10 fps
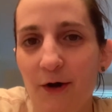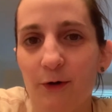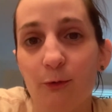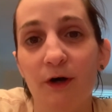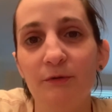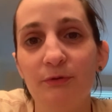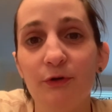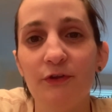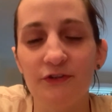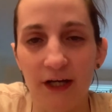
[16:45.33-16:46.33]
One
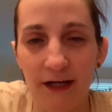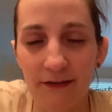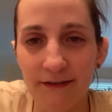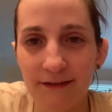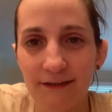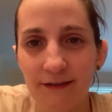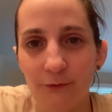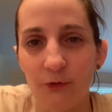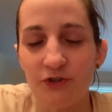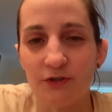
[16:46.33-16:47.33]
booth down.
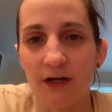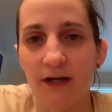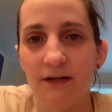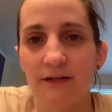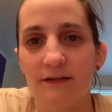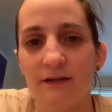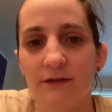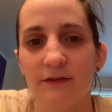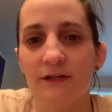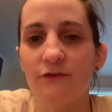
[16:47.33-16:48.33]
We tried.
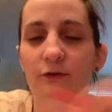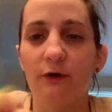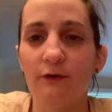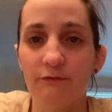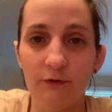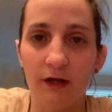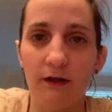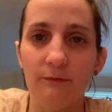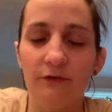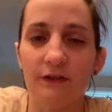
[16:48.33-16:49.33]
These are all the food
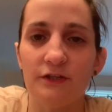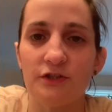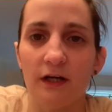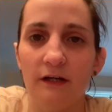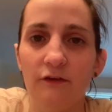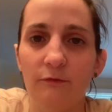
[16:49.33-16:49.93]
items at the Chinese